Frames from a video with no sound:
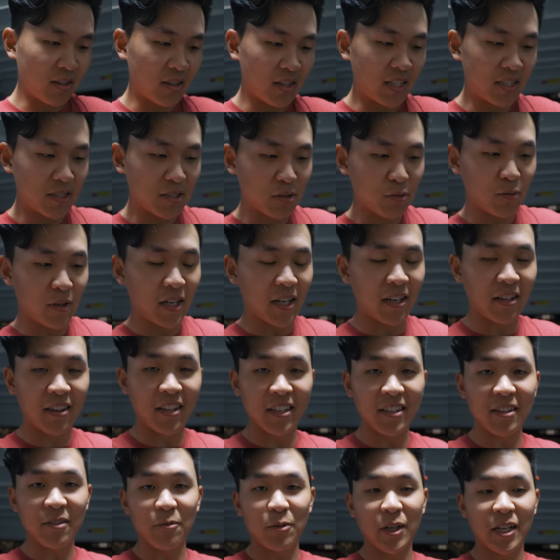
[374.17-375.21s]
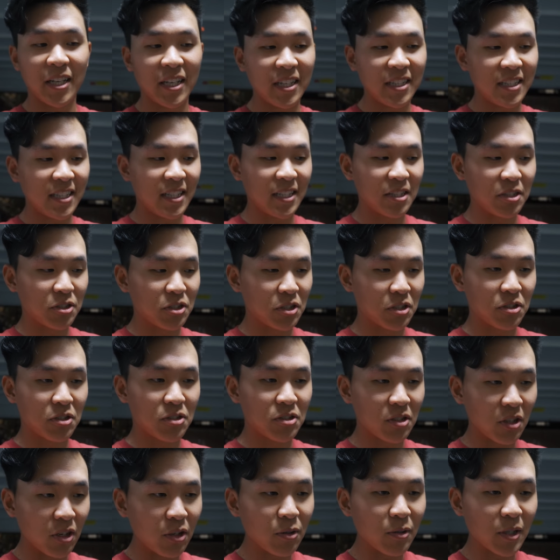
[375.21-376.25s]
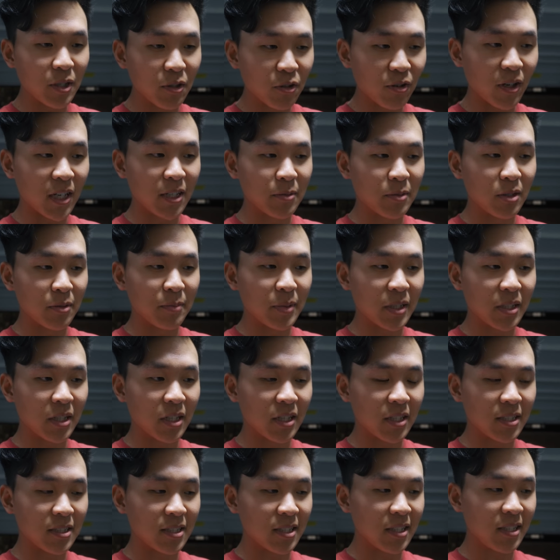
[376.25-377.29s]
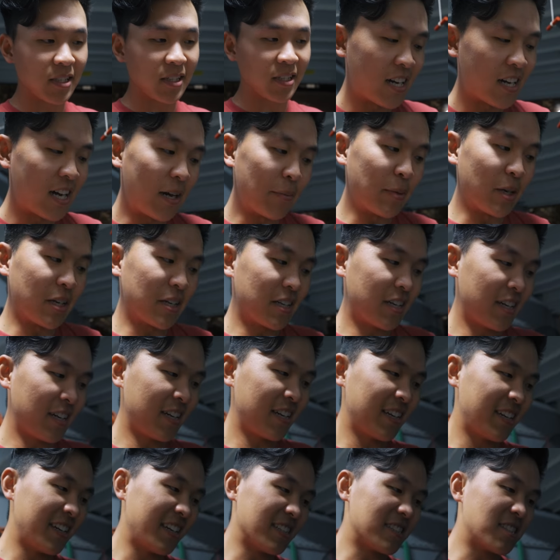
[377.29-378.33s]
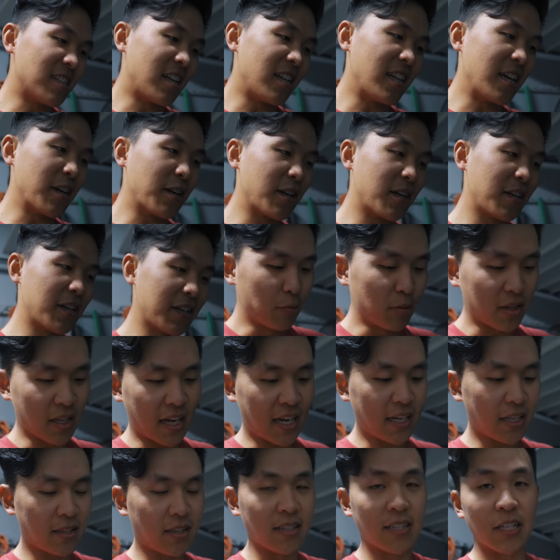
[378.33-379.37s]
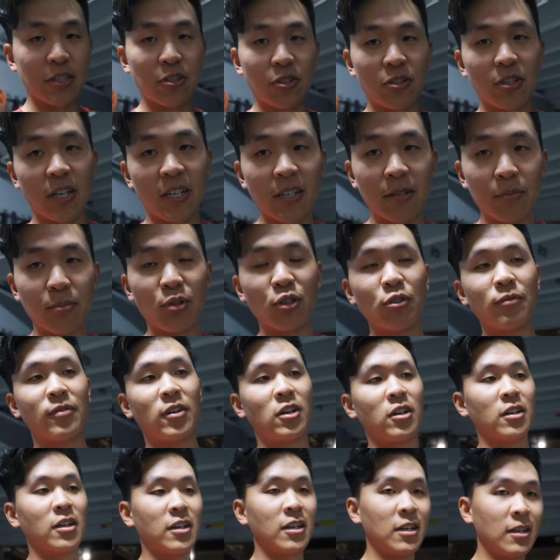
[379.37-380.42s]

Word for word: This is why I think what he did is just so incredible because I mean, it's not like with anything that you're trying to improve on,